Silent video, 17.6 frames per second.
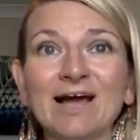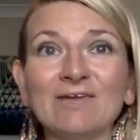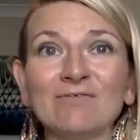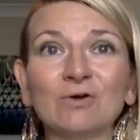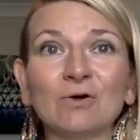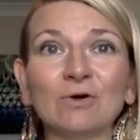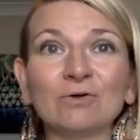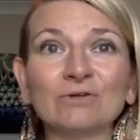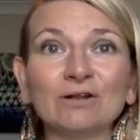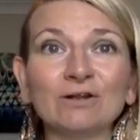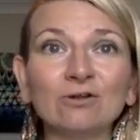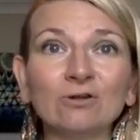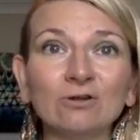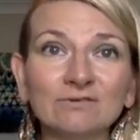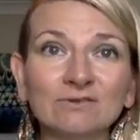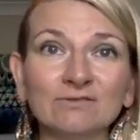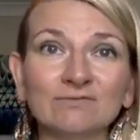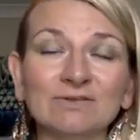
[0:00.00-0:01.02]
I've got
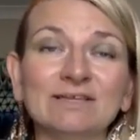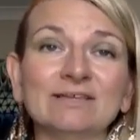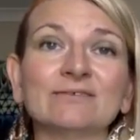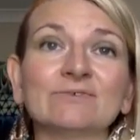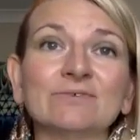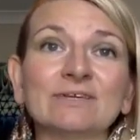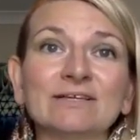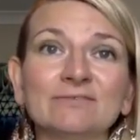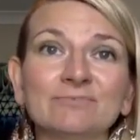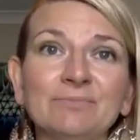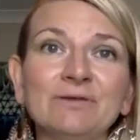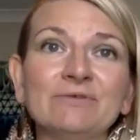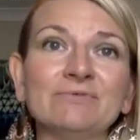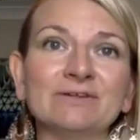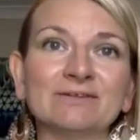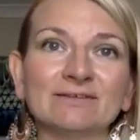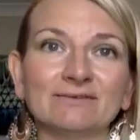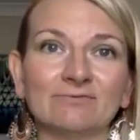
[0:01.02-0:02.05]
lots of years of
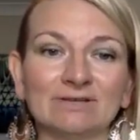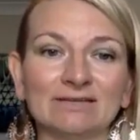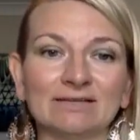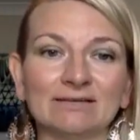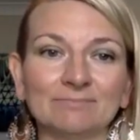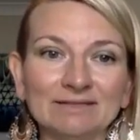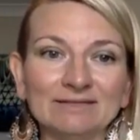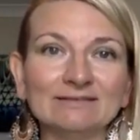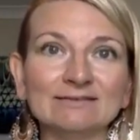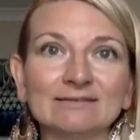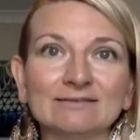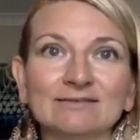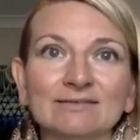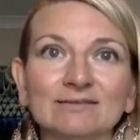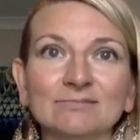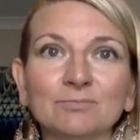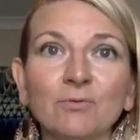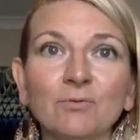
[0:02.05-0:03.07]
experience in running
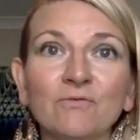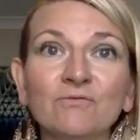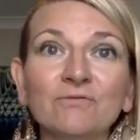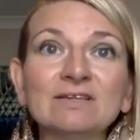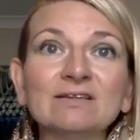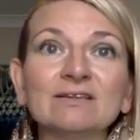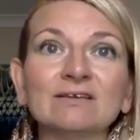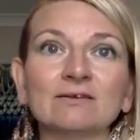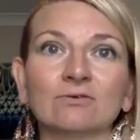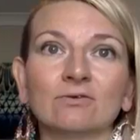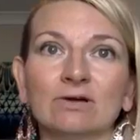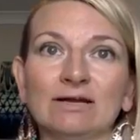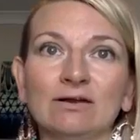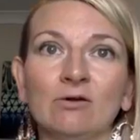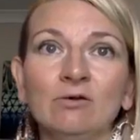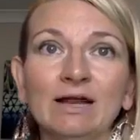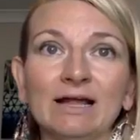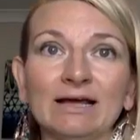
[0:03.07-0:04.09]
businesses, both physical and
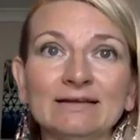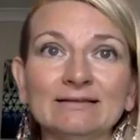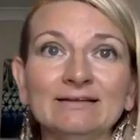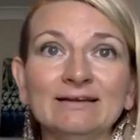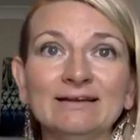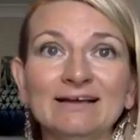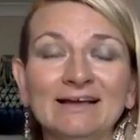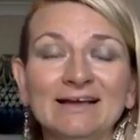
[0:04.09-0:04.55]
online.